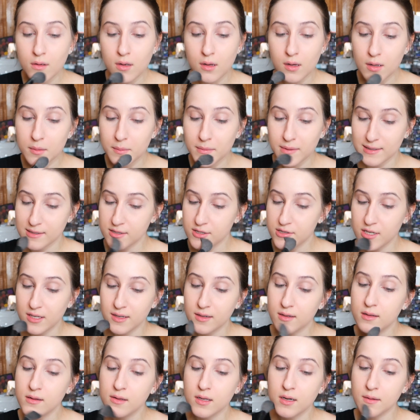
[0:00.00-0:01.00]
On my
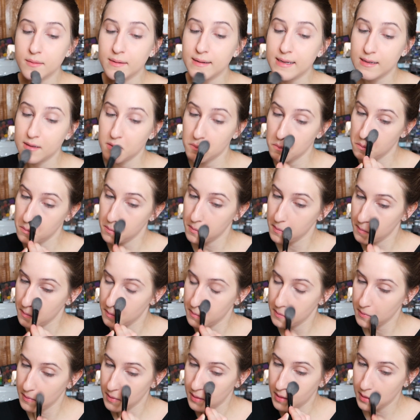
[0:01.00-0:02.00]
chin a little bit,
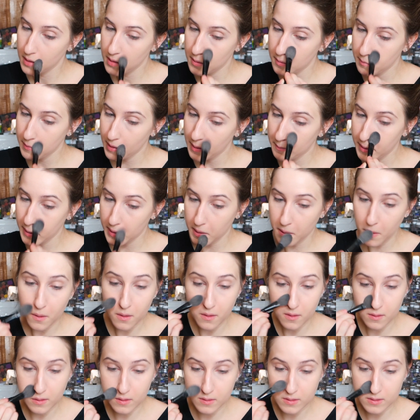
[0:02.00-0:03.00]
by my
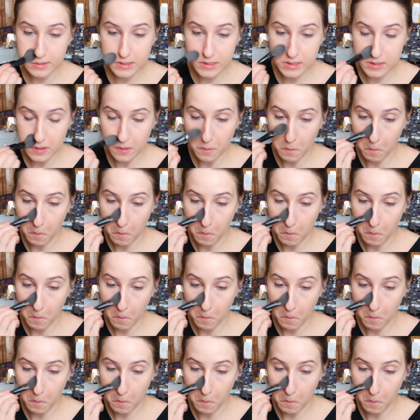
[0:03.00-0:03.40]
nose,